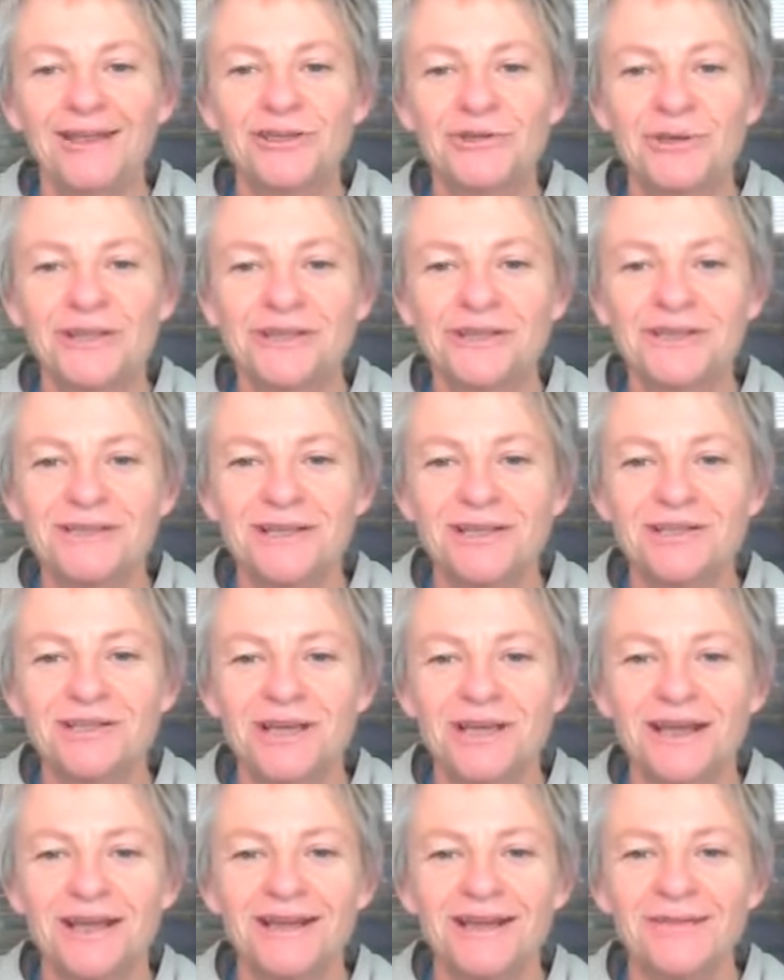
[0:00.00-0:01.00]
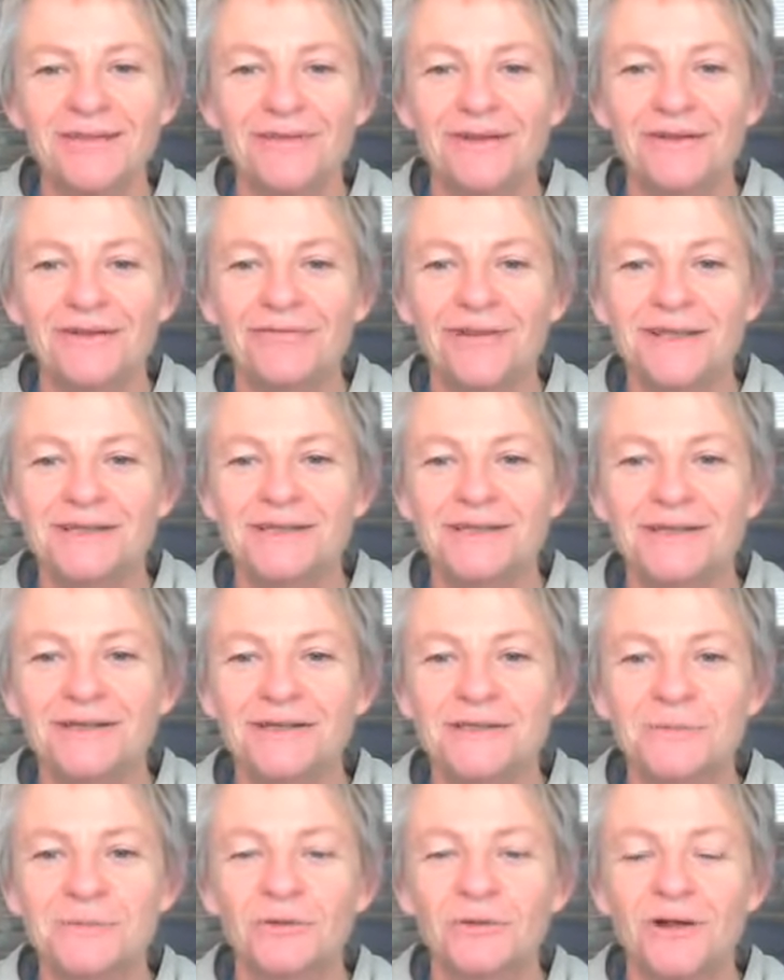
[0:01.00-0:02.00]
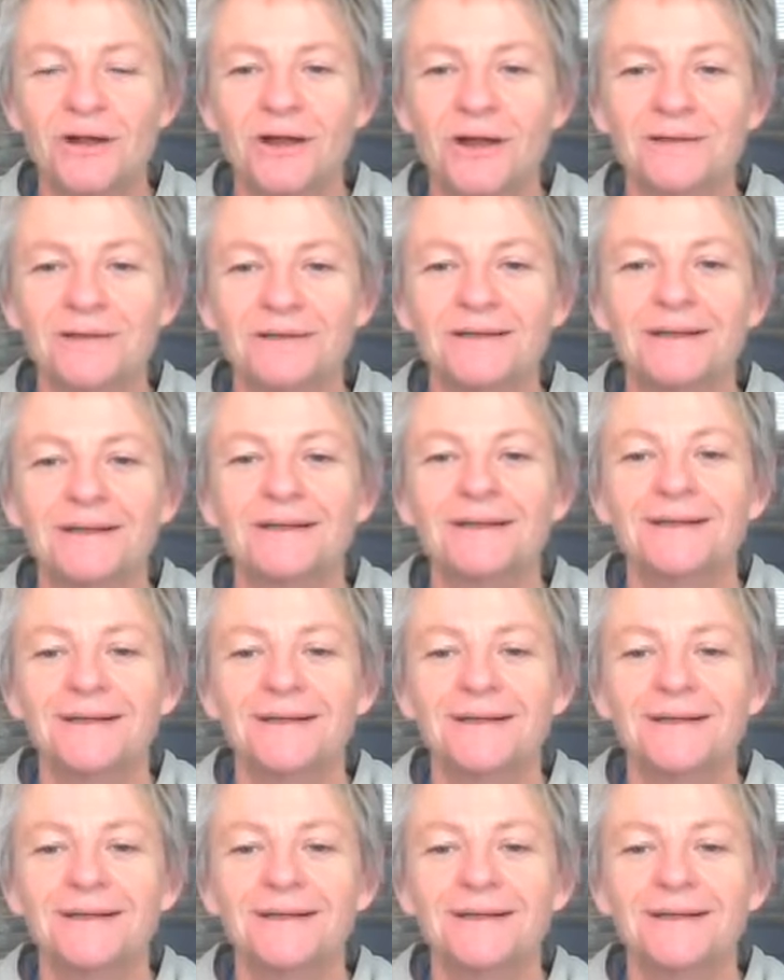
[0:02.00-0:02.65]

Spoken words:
enjoy the sunshine, even if it is in a small garden.